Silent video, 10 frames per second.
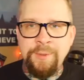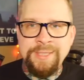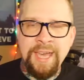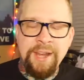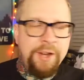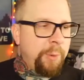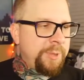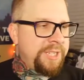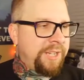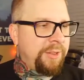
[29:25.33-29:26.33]
So once again, in no
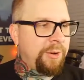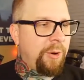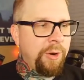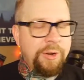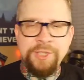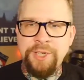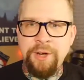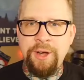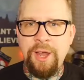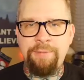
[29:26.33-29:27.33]
particular order,
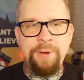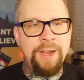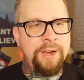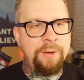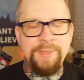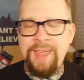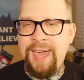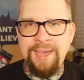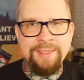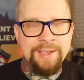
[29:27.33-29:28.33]
starting off right here with the
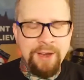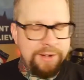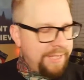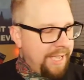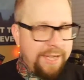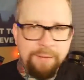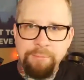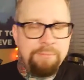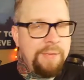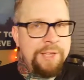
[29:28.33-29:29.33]
Hadley RDA.
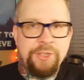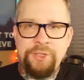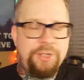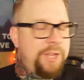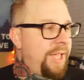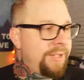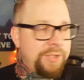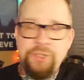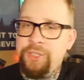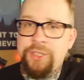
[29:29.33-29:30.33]

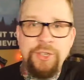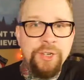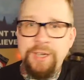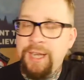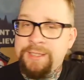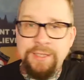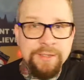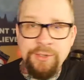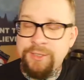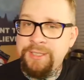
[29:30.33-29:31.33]
It's just good. It's a
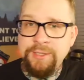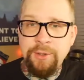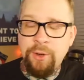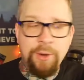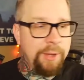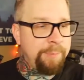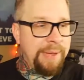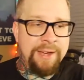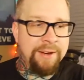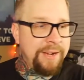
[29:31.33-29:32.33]
little single coil
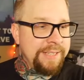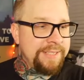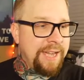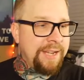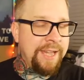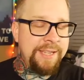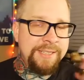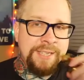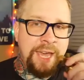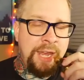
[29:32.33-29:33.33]
banger. It's got
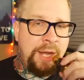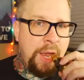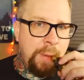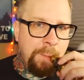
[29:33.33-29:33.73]
nice tight